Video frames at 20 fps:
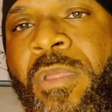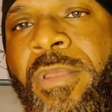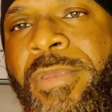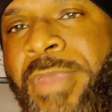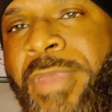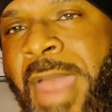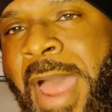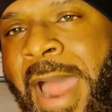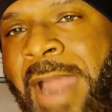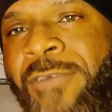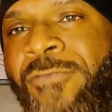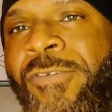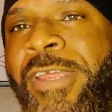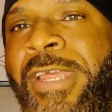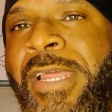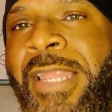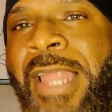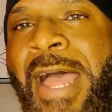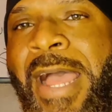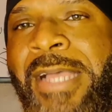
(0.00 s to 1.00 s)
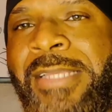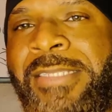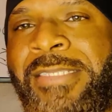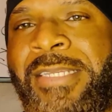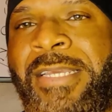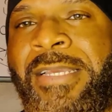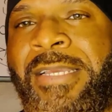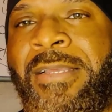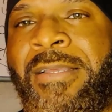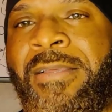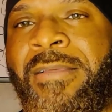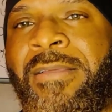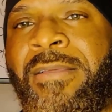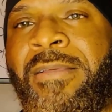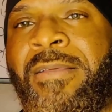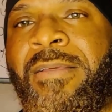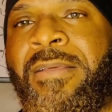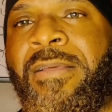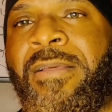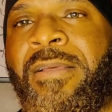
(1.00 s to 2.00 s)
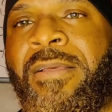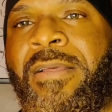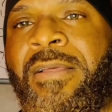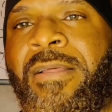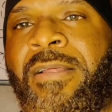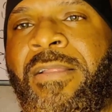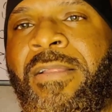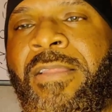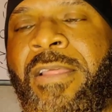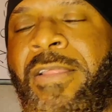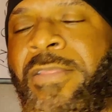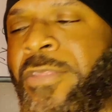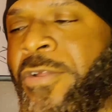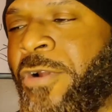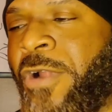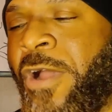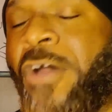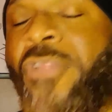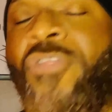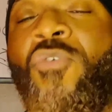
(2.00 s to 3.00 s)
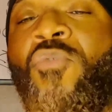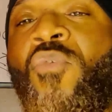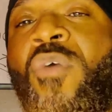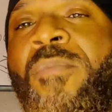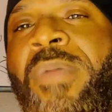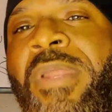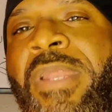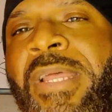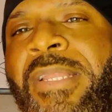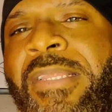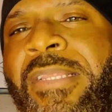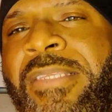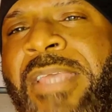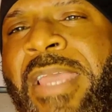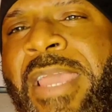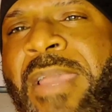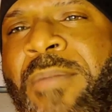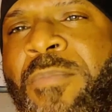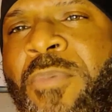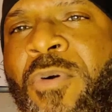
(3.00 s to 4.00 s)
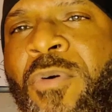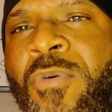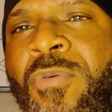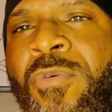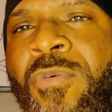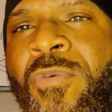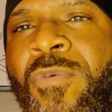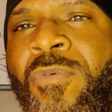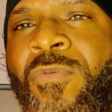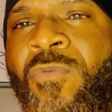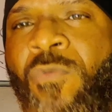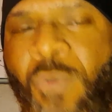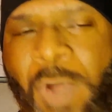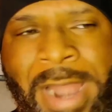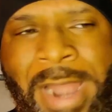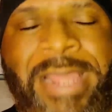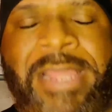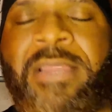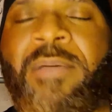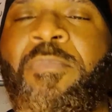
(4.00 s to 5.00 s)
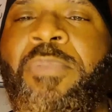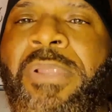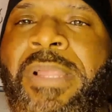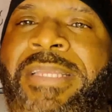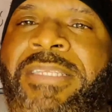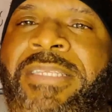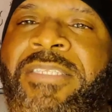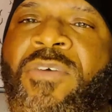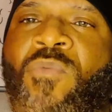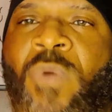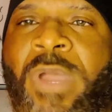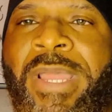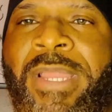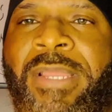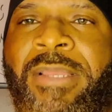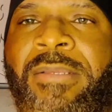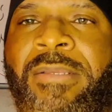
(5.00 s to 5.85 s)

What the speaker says: Not realizing that there are other women at the table ready to play to win.